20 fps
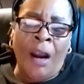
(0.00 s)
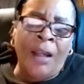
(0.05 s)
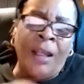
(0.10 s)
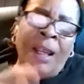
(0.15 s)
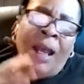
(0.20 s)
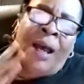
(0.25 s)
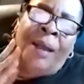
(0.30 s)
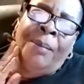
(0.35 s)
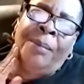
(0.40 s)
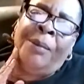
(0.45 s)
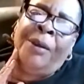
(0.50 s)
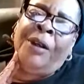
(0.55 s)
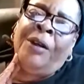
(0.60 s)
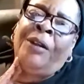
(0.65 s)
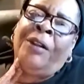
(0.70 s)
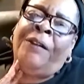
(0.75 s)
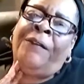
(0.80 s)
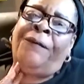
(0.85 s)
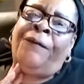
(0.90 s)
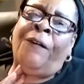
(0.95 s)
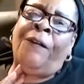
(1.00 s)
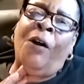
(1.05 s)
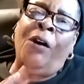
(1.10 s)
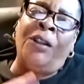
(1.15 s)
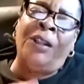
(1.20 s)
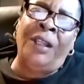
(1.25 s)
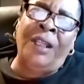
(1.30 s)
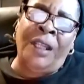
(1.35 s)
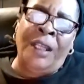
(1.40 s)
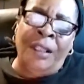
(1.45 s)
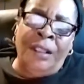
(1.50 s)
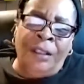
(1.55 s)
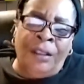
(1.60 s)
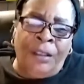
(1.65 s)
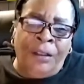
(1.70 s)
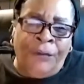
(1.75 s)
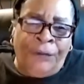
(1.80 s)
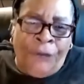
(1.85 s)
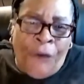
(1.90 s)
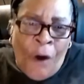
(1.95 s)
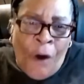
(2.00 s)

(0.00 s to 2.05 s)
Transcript: are not merely falling in,